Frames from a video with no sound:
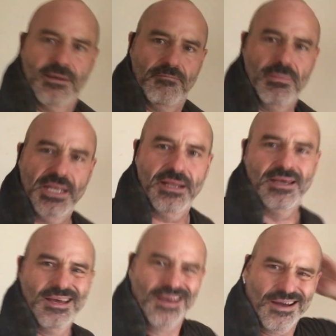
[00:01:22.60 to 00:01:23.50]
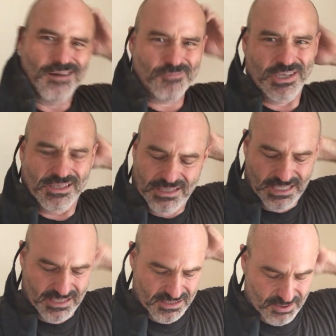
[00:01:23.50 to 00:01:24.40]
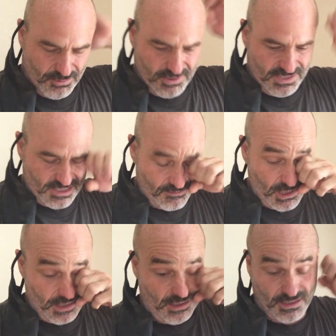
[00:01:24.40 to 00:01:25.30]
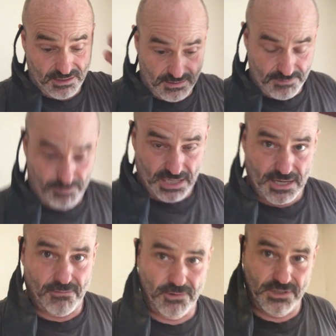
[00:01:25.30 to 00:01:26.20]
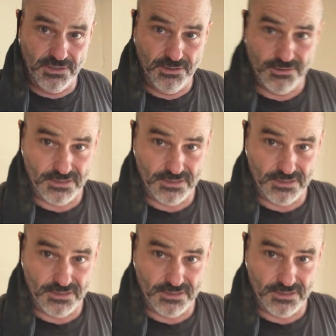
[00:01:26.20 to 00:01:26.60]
but I'm really leaning towards it. I bought the plywood to do it.